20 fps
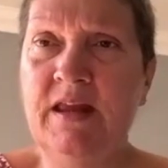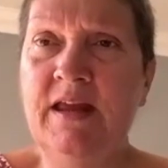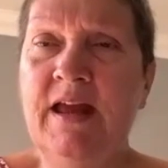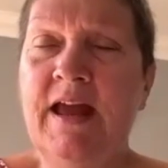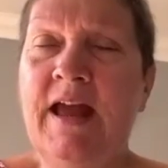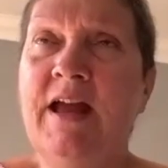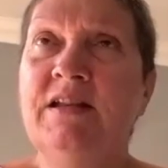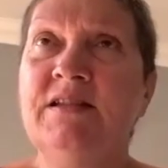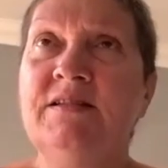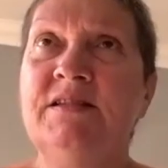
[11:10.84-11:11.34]

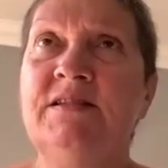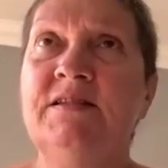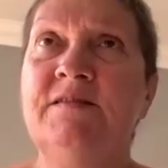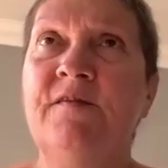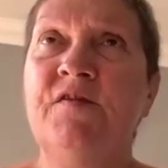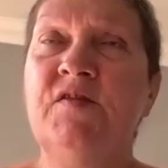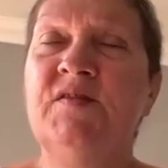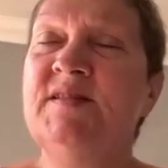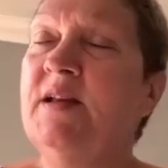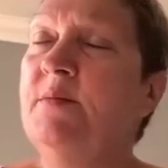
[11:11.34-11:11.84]
and
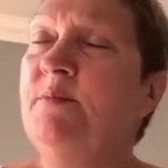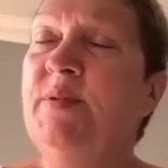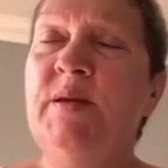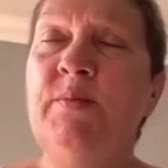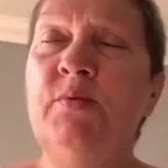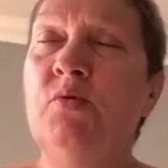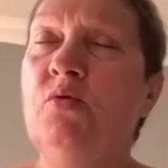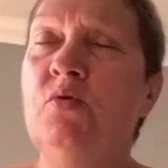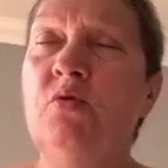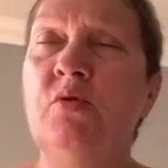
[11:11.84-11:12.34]
for some
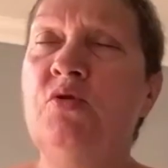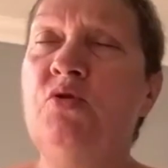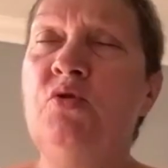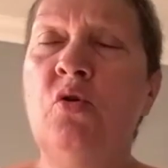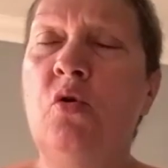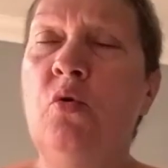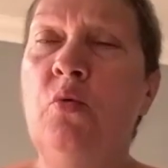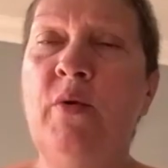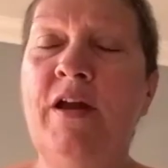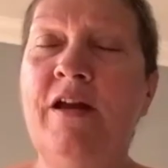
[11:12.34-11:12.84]
people who are
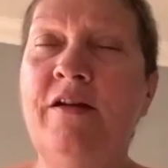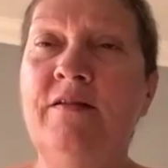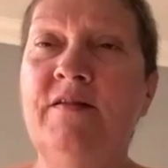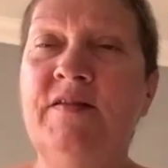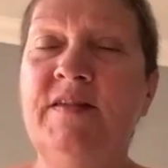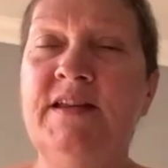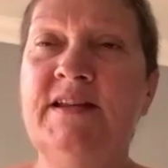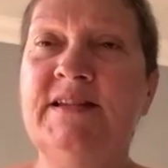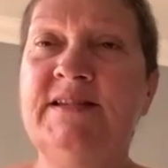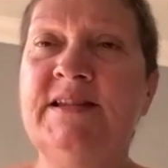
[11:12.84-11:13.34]
not aware of
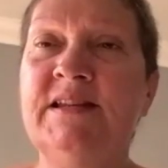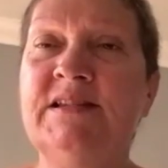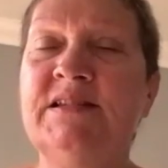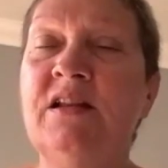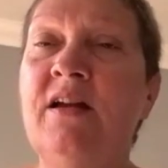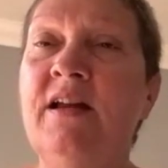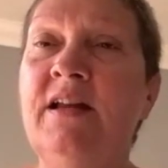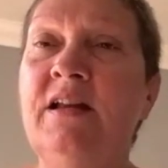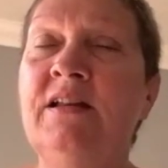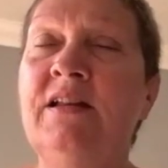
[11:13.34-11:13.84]
this, it's
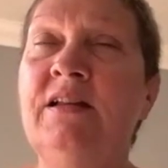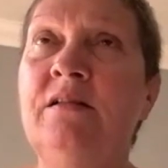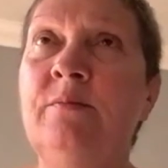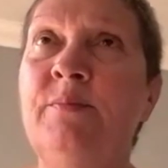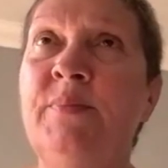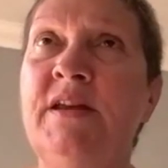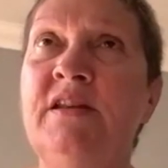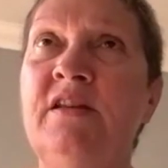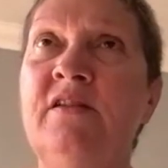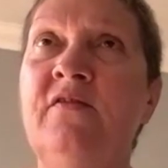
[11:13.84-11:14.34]
like a little
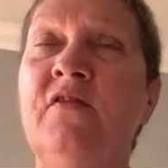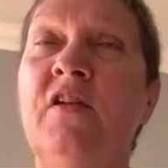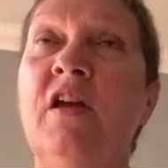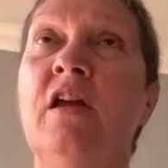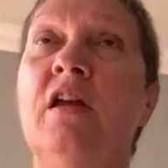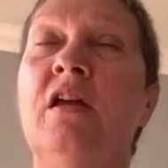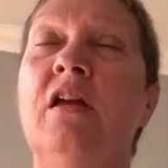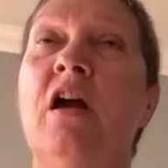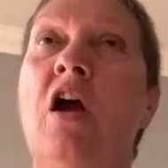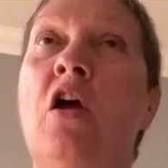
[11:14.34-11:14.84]
bit of
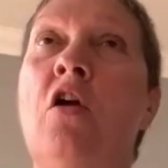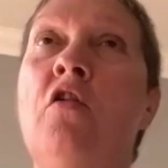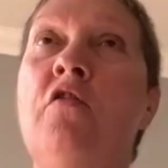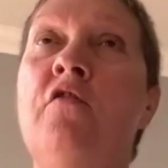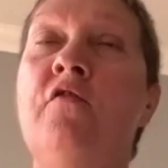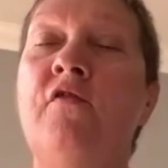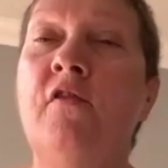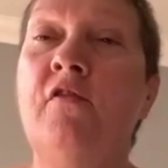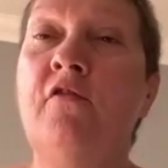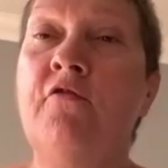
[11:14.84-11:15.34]

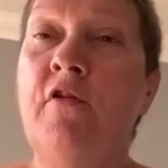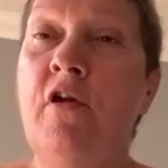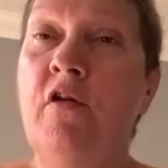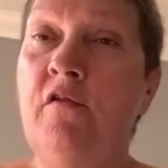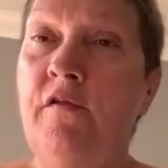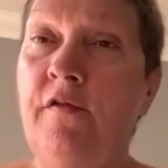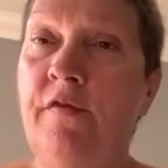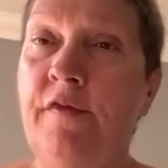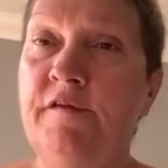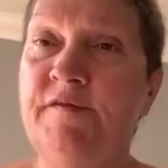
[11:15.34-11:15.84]

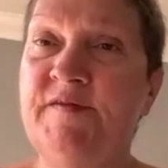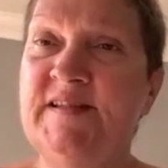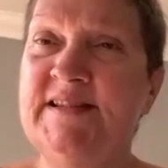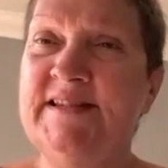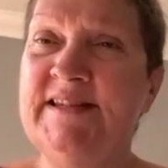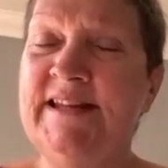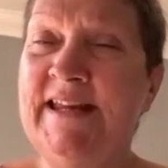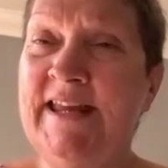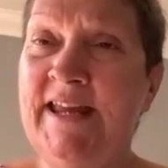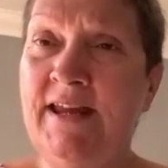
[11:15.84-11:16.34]
overgrowth of
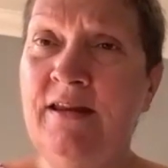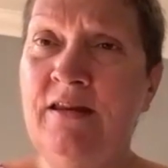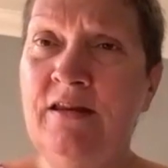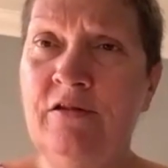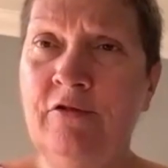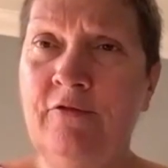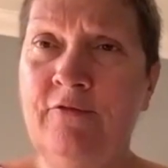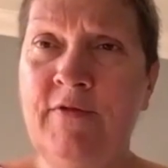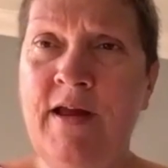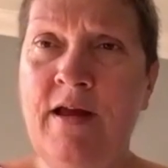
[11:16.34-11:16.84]
skin
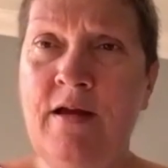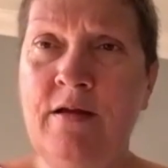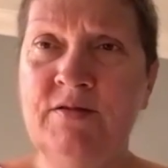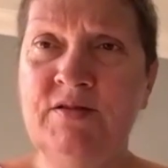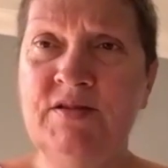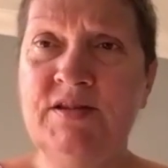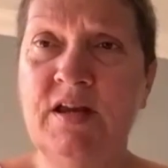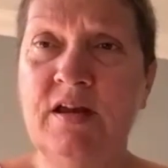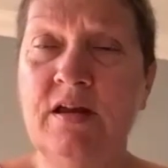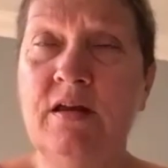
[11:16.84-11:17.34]

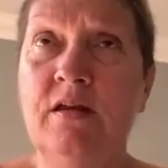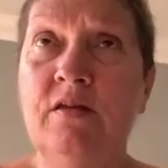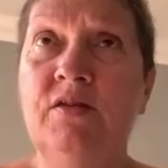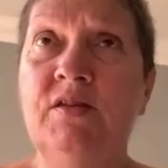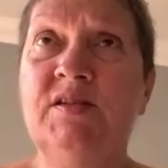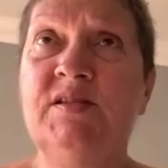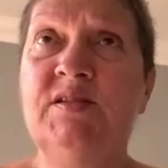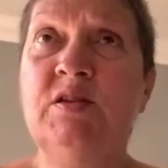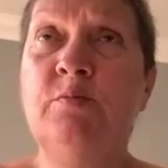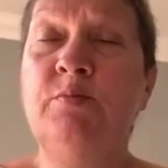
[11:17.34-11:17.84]
around the
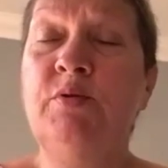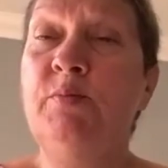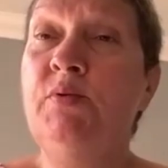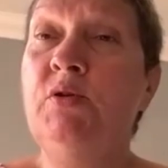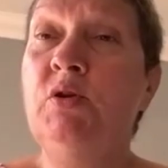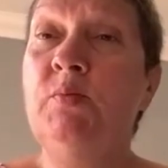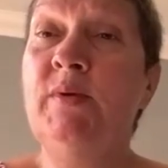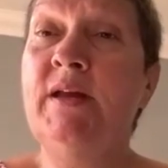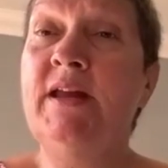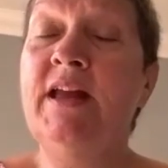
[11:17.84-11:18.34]

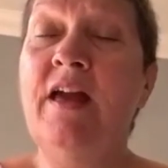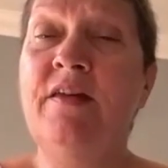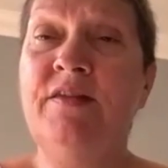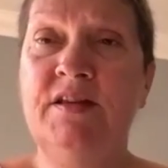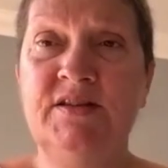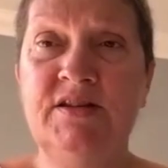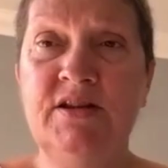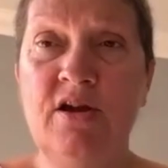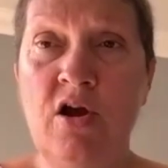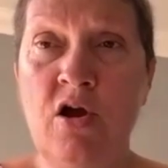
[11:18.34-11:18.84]
suprapubic
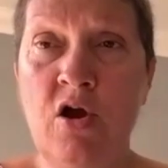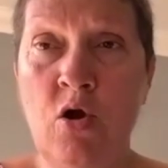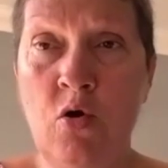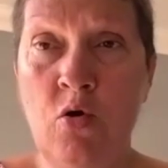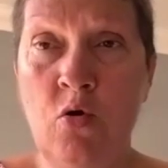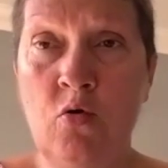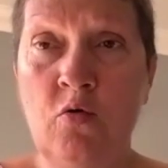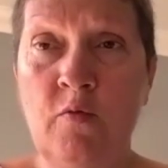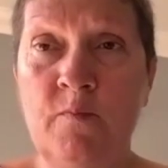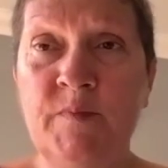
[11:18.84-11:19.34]
catheter
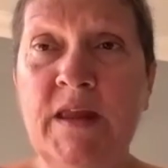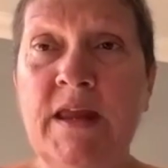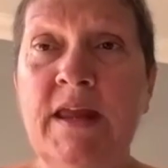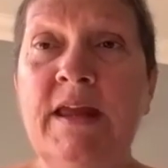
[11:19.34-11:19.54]
hole.